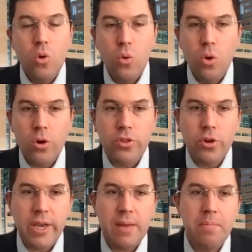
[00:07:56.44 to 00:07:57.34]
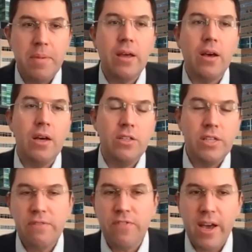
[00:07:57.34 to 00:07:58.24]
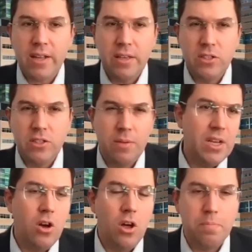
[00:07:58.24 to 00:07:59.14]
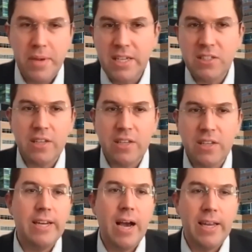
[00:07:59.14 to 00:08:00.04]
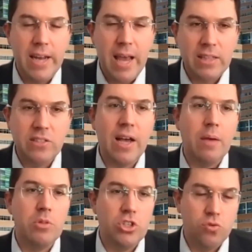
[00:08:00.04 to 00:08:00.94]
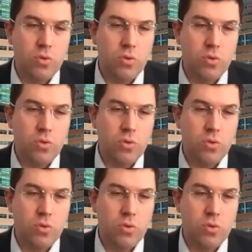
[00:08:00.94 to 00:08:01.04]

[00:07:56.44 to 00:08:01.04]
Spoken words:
Or there can be a defect in something called PCSK9, an enzyme which is